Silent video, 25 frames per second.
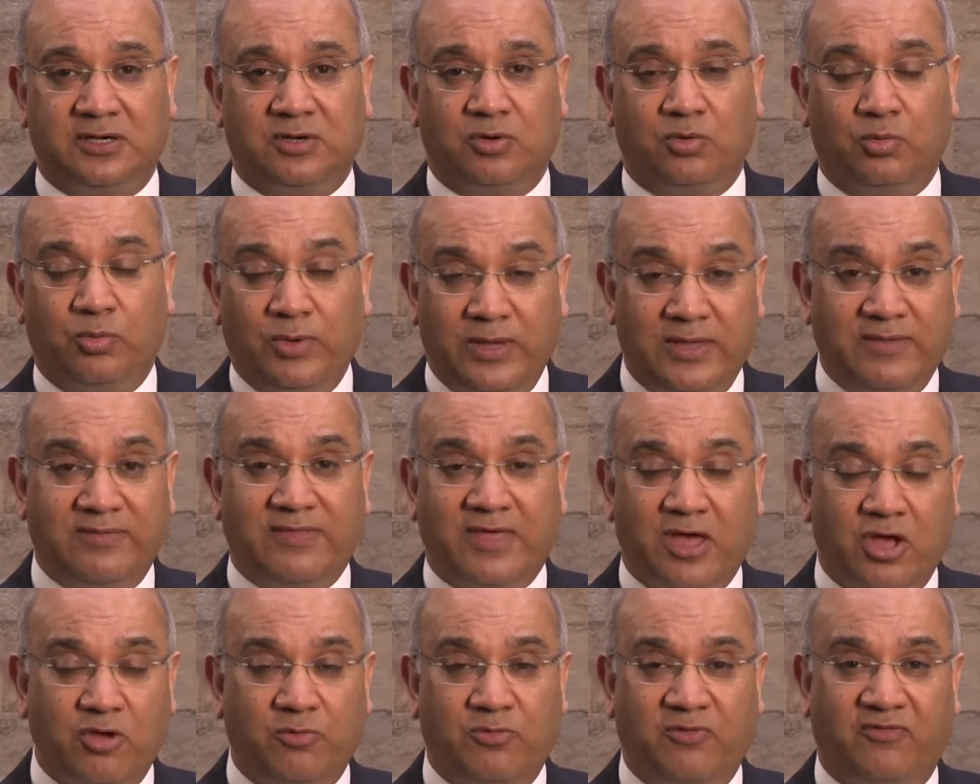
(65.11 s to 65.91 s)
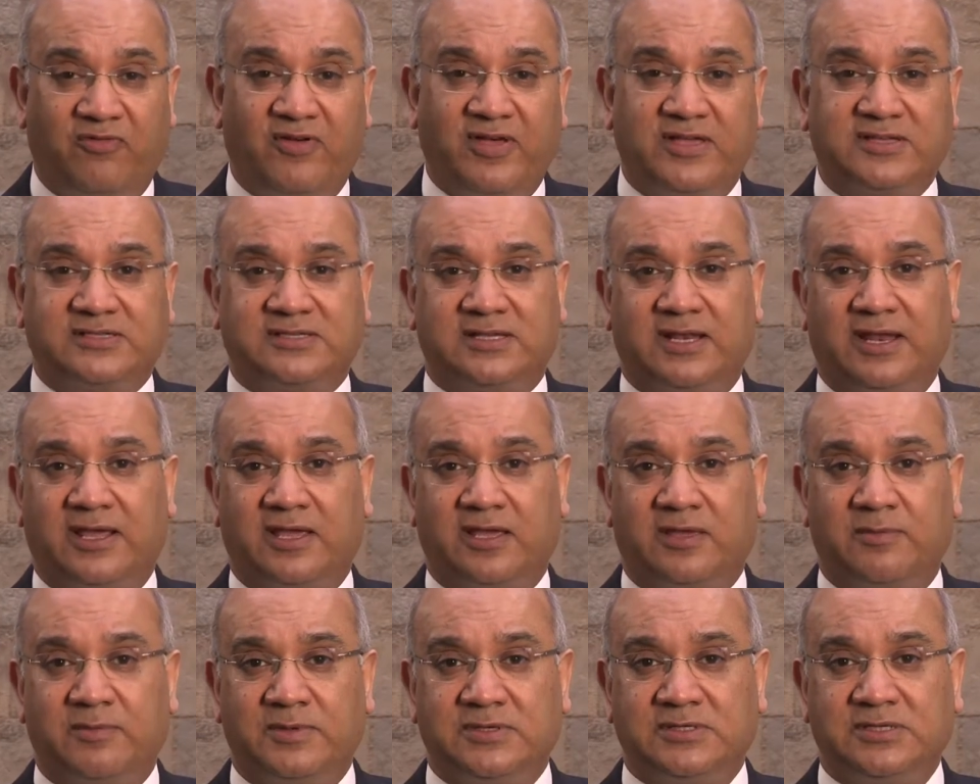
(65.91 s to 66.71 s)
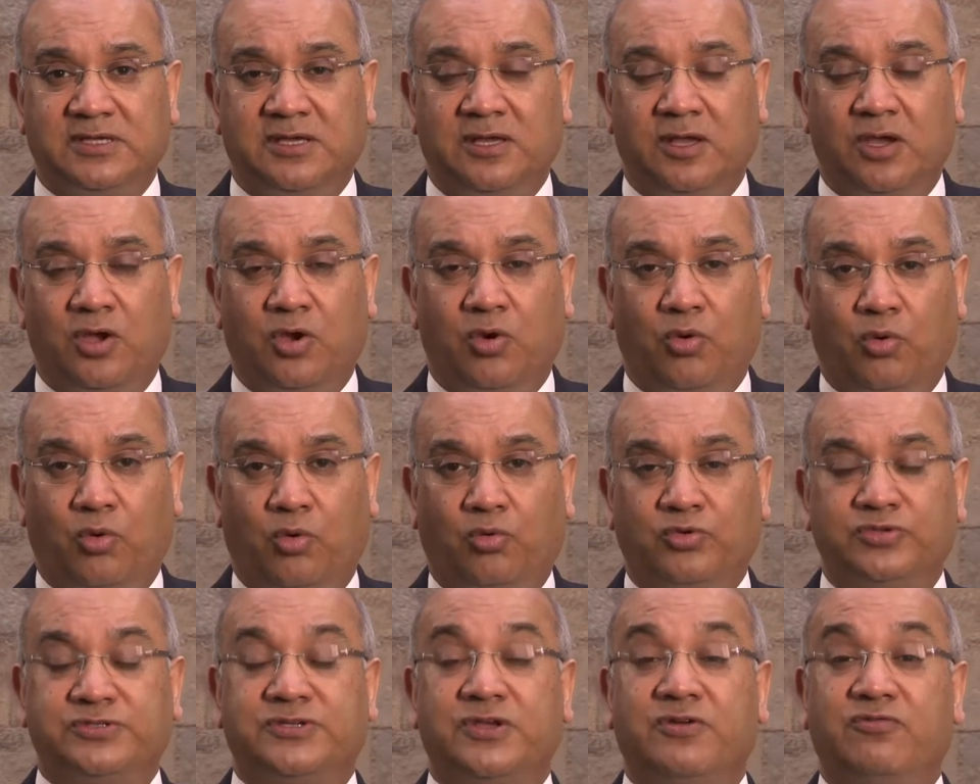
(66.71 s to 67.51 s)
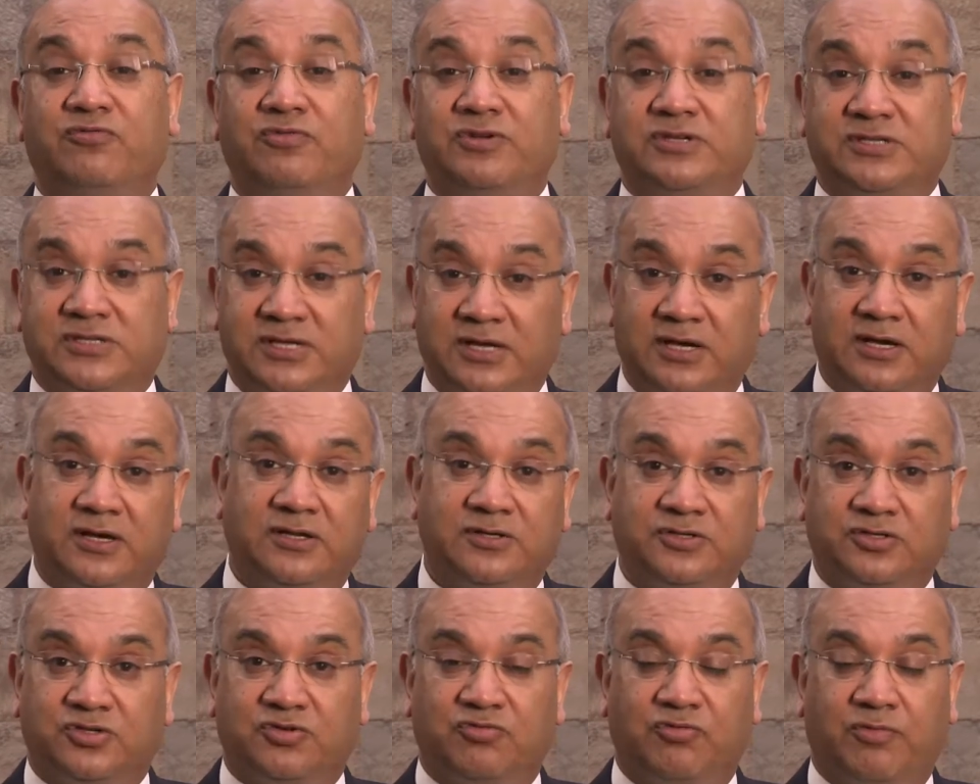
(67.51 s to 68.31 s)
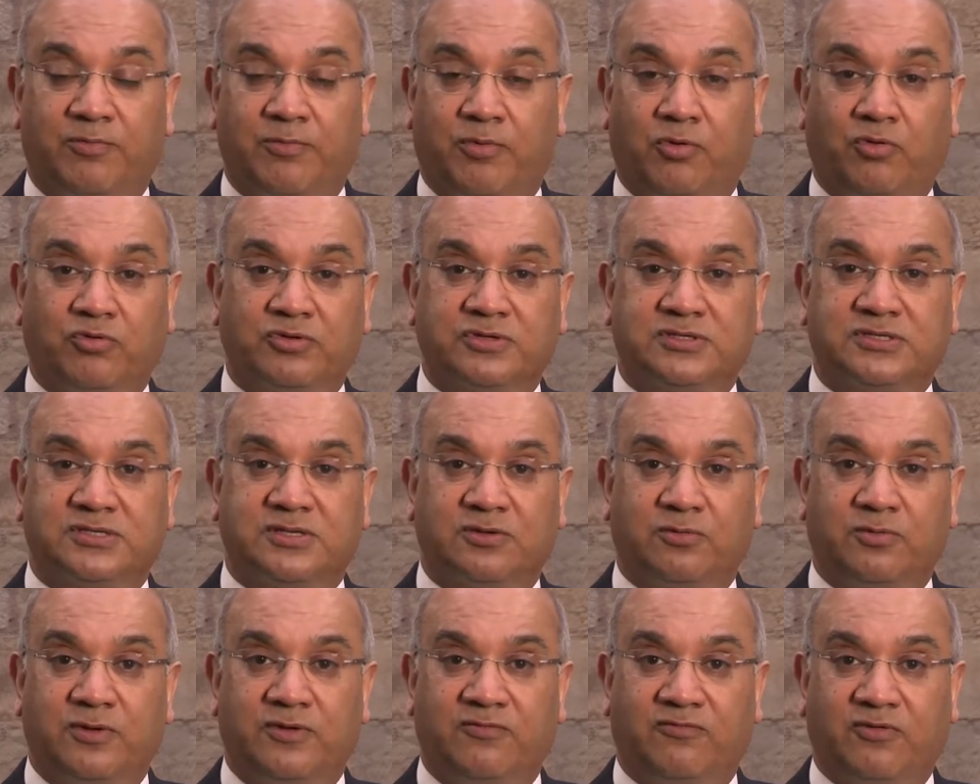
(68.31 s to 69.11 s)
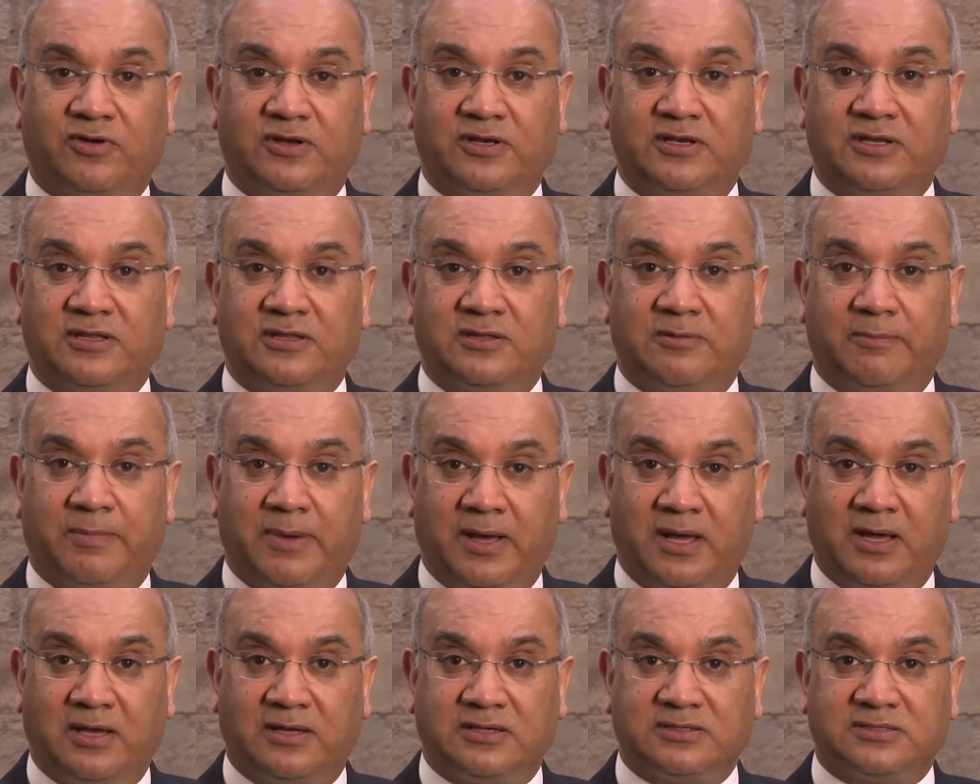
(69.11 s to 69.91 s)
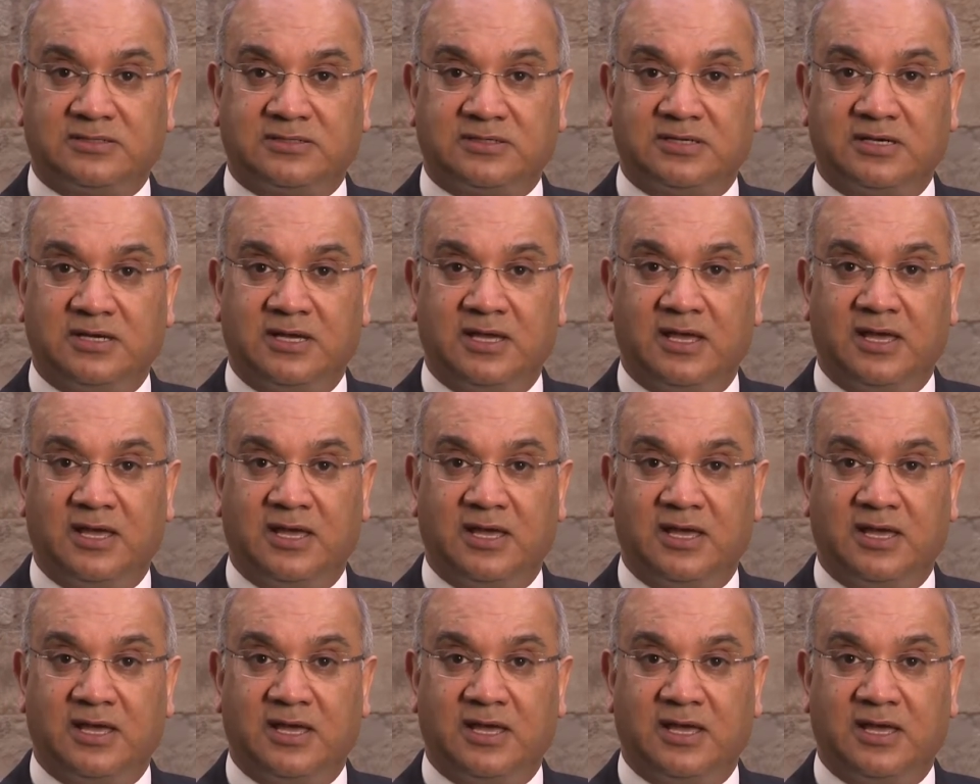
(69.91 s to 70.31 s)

We in the Home Affairs Select Committee also return to reports that we've written in the past